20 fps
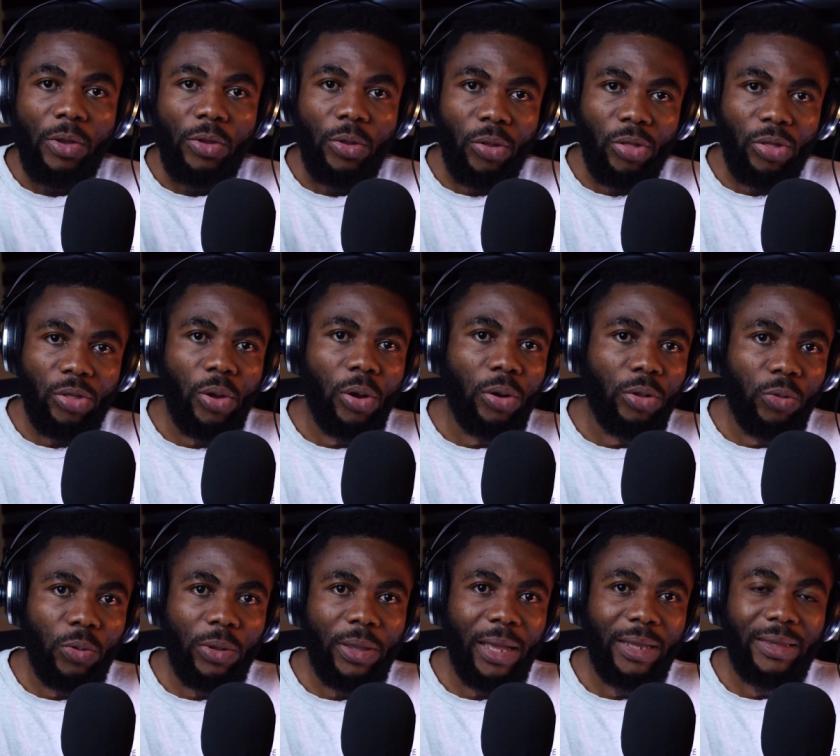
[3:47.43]
your
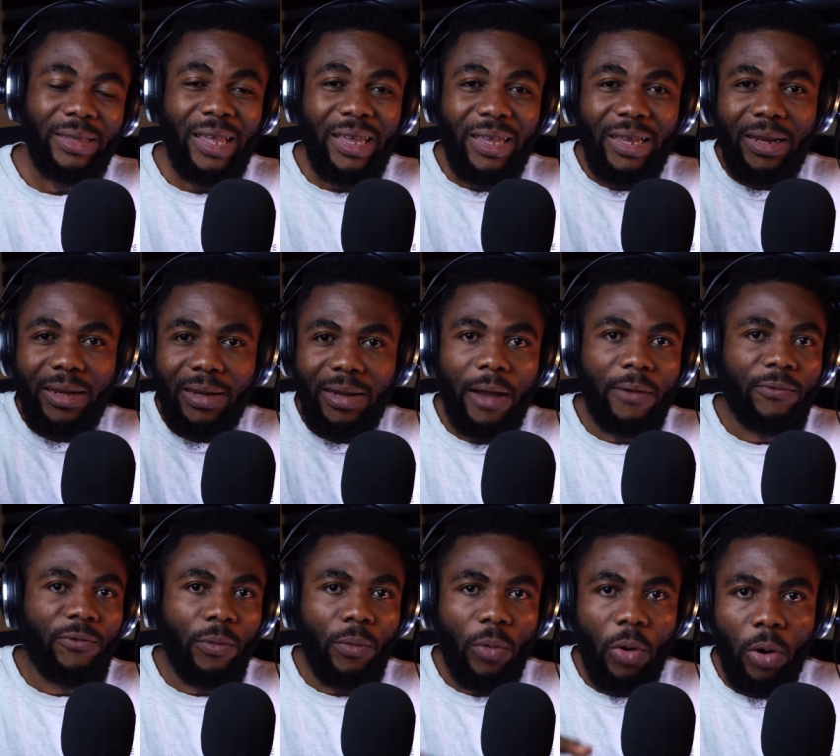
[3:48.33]
songs will get taken down
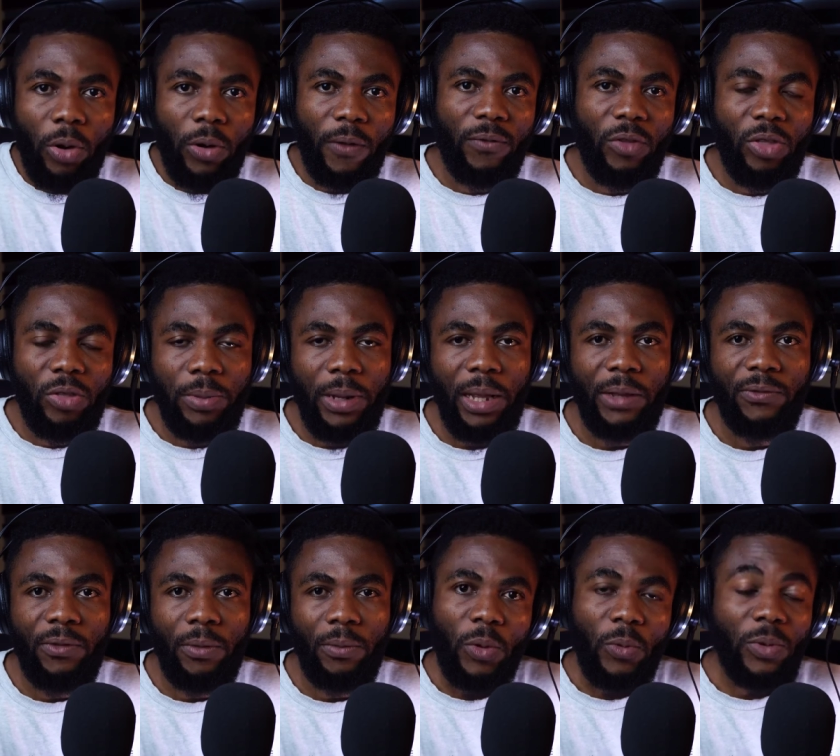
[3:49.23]
from all of those
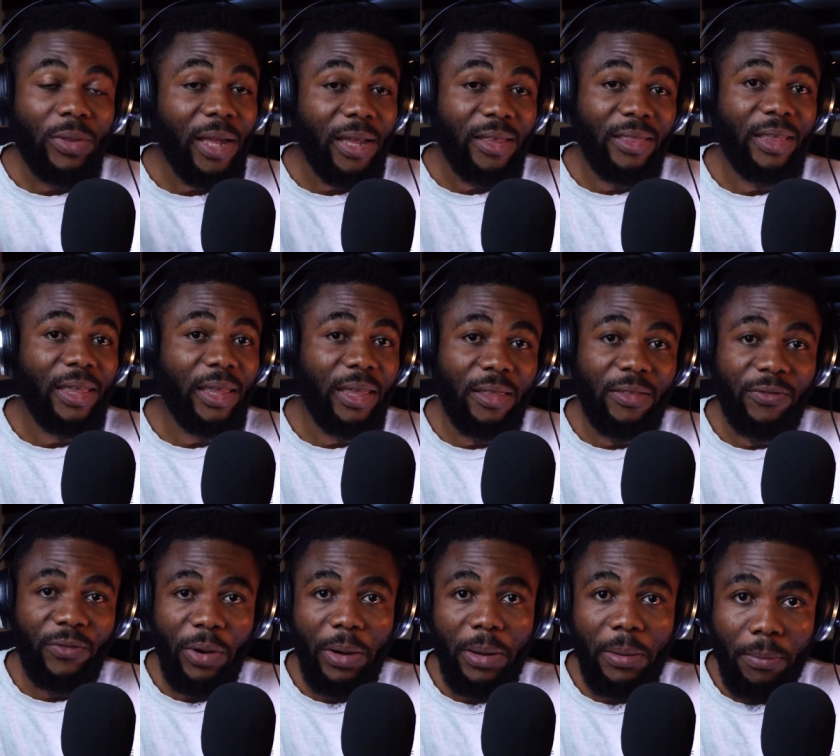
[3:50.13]
platforms, which I think is
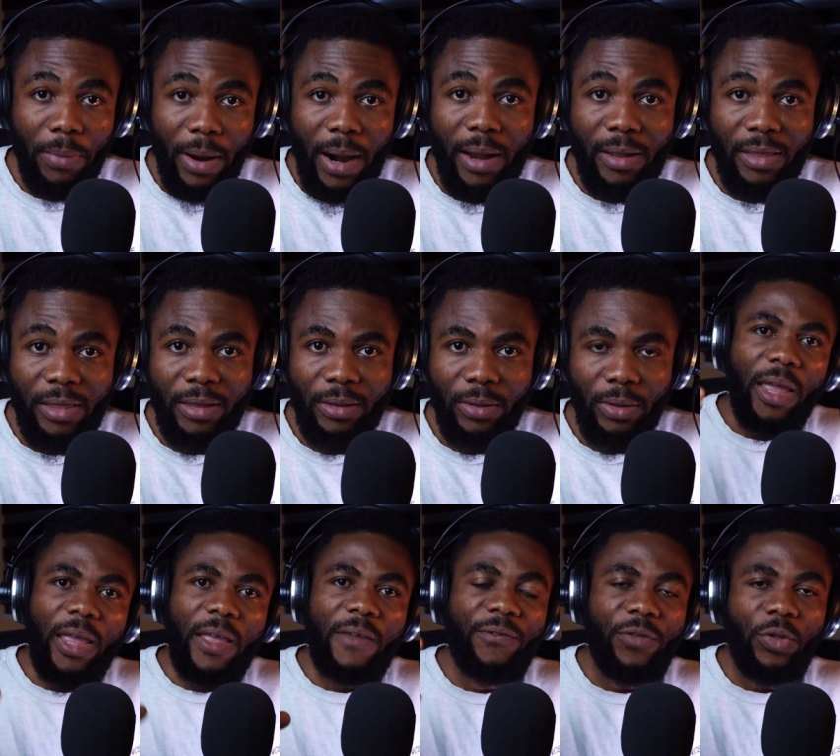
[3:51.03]
very embarrassing.
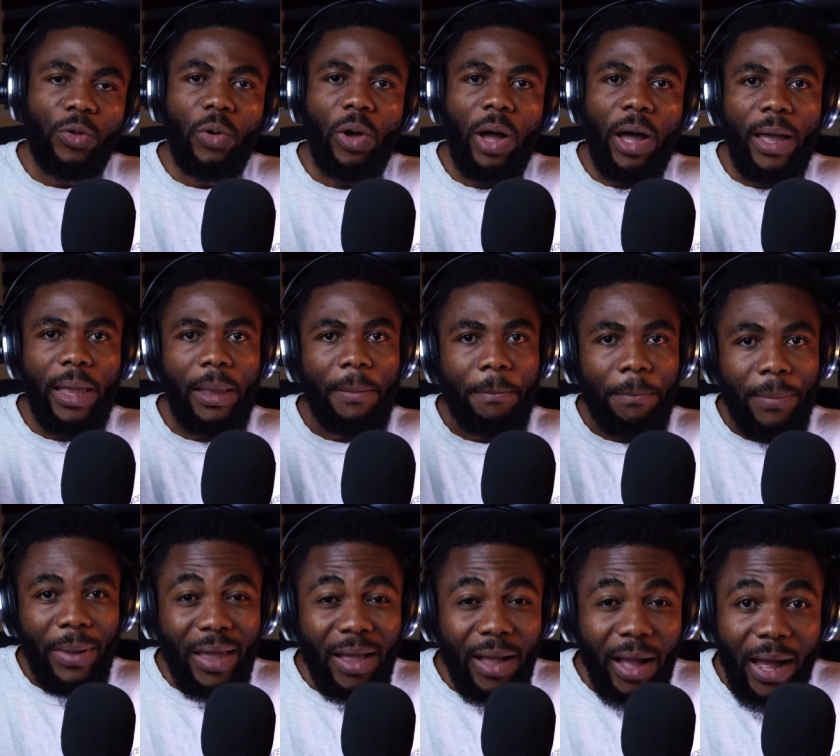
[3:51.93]
If you are a
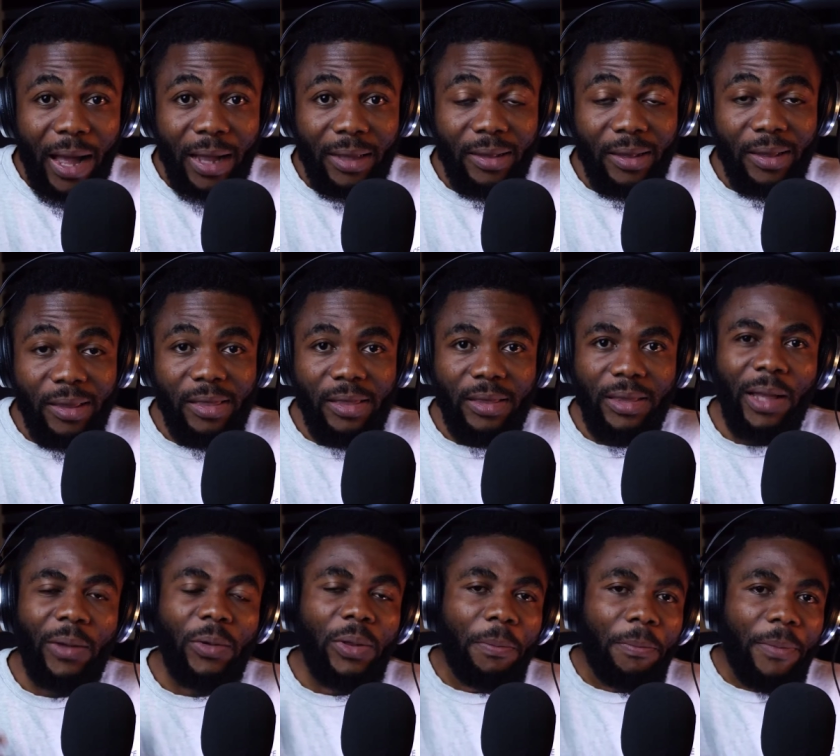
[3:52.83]
bigger artist,
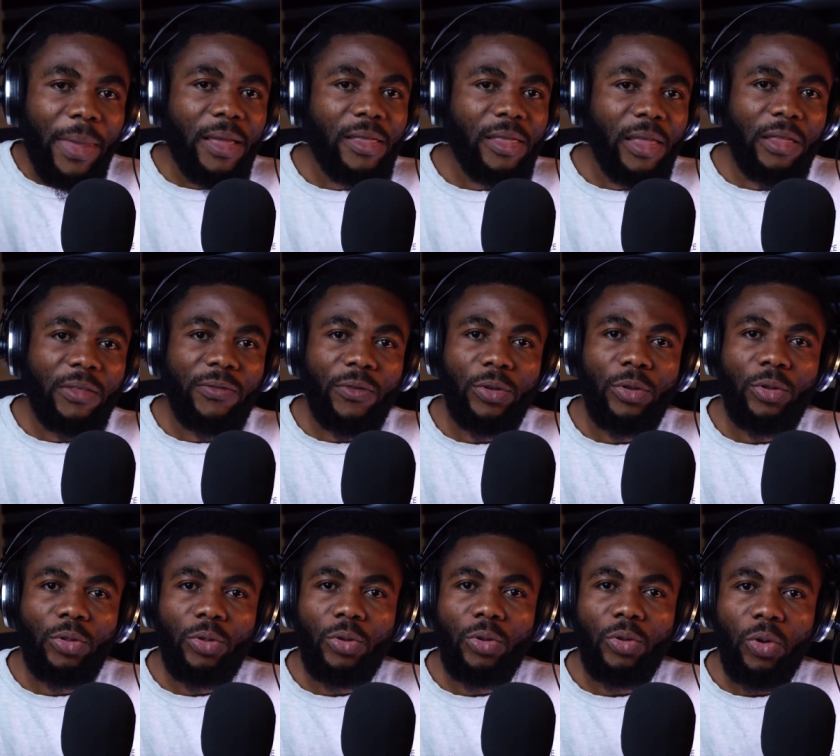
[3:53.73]
now it makes sense for you
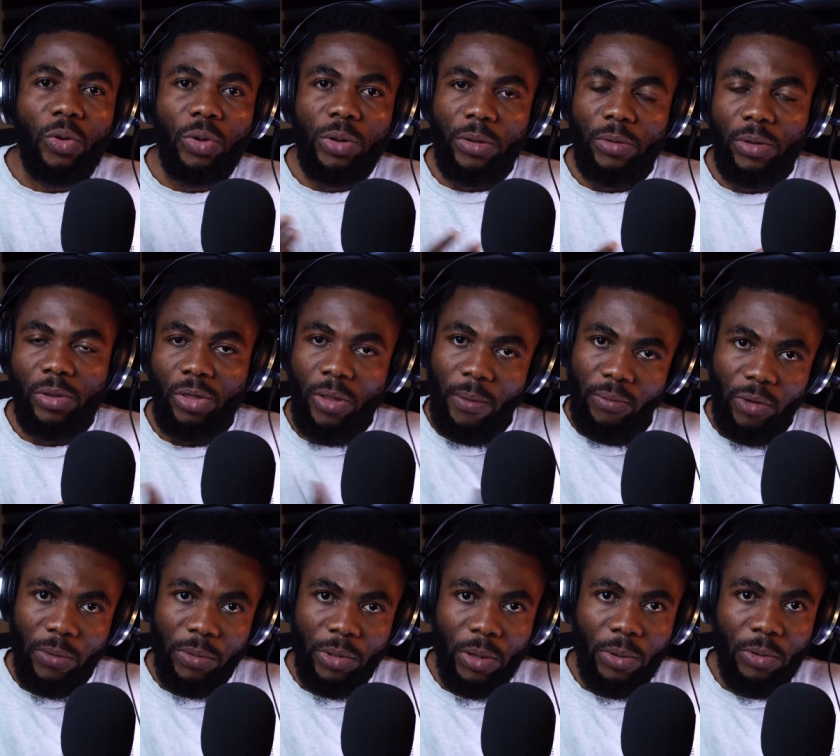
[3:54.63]
to go the
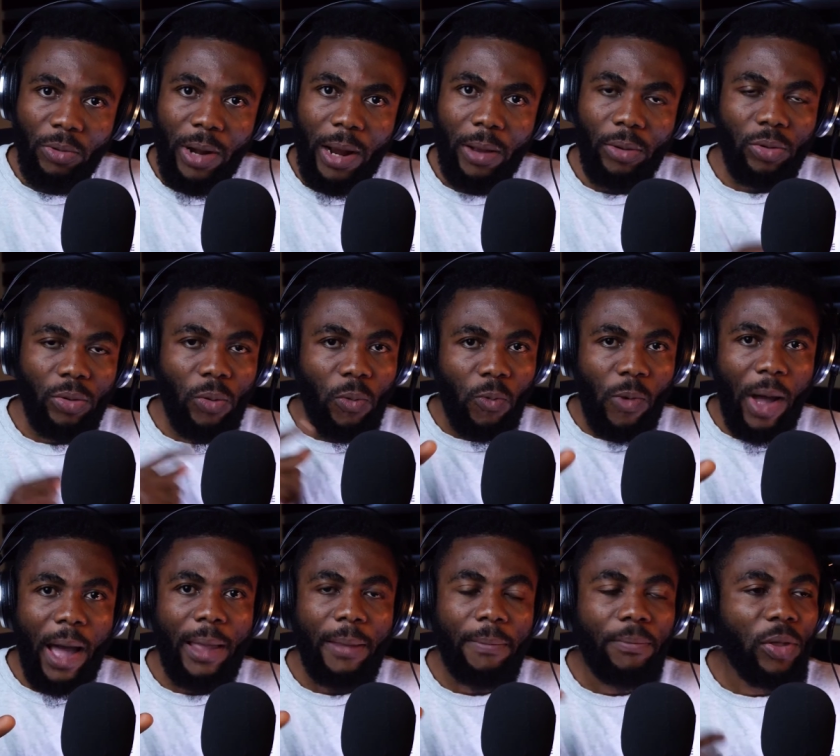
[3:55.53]
subscription route.
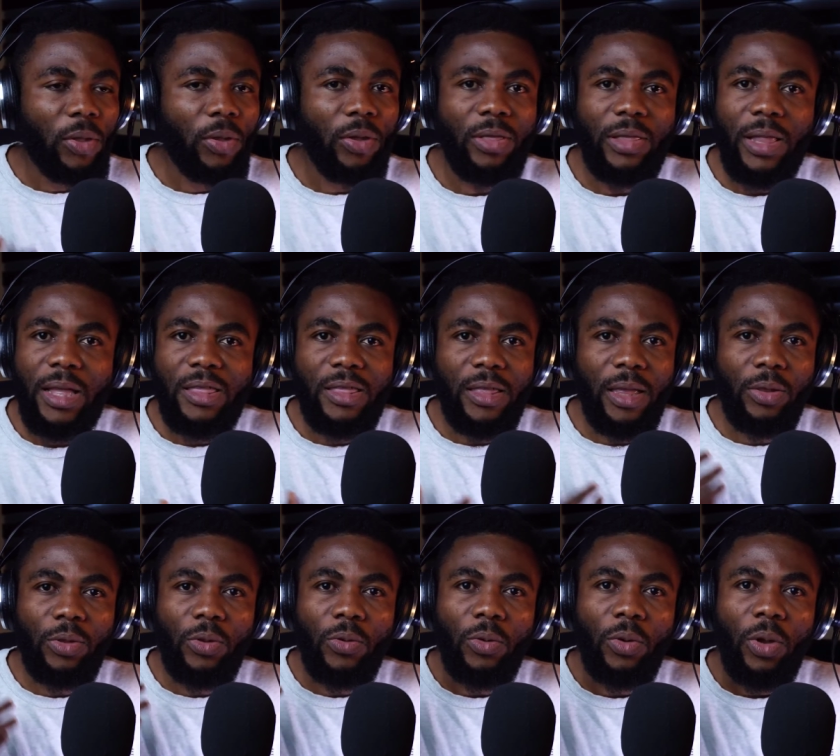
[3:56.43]
Why? Because Because let's say
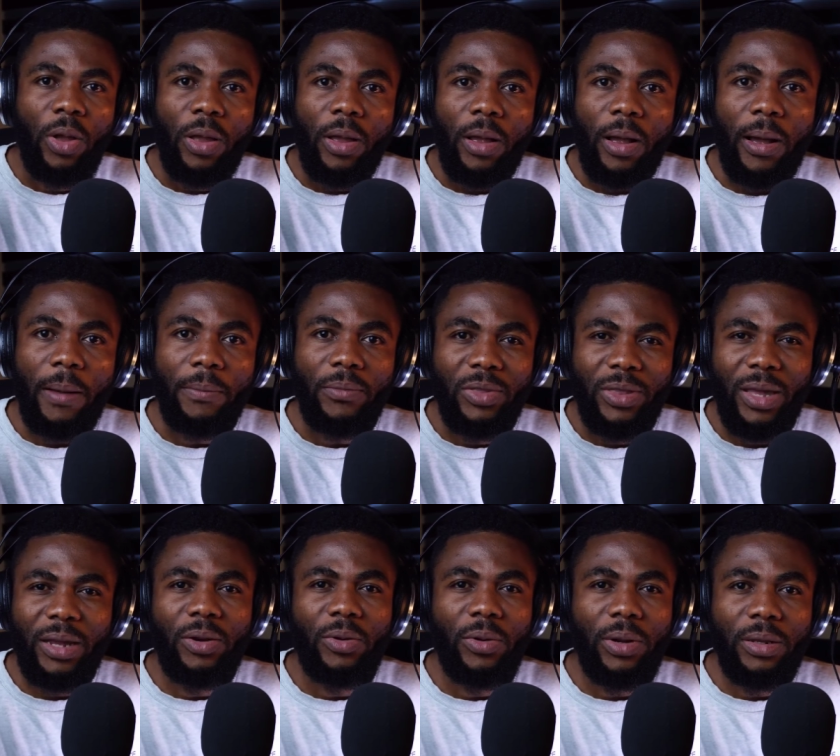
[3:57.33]
you um,
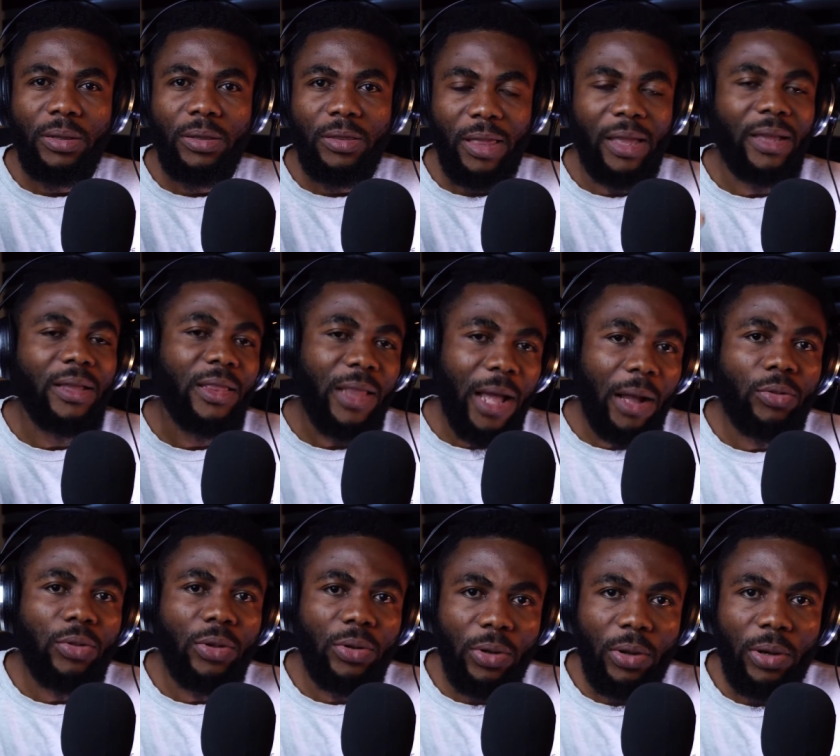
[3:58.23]
generate, say, a
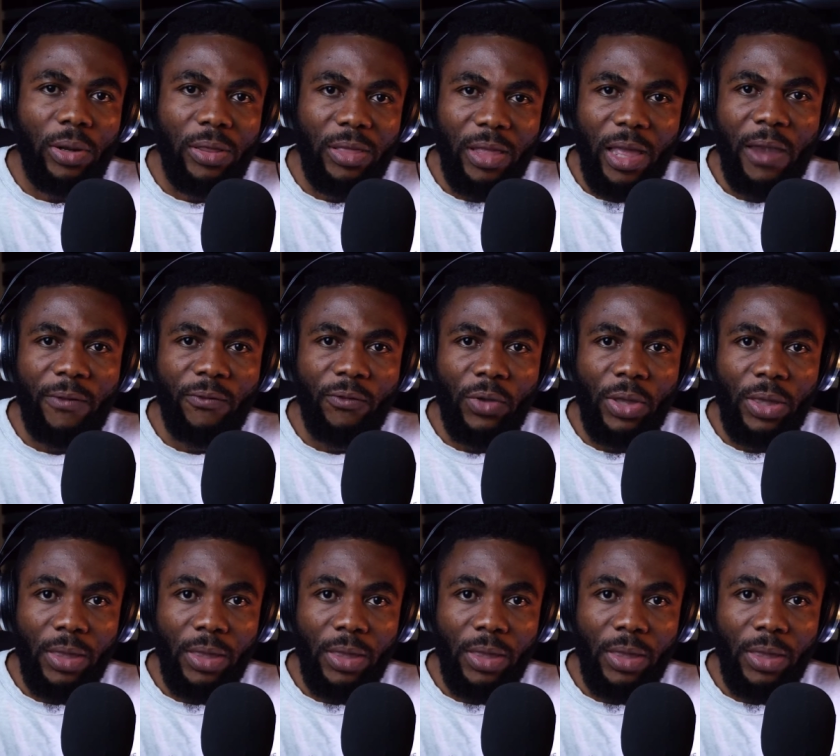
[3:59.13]
thousand dollars every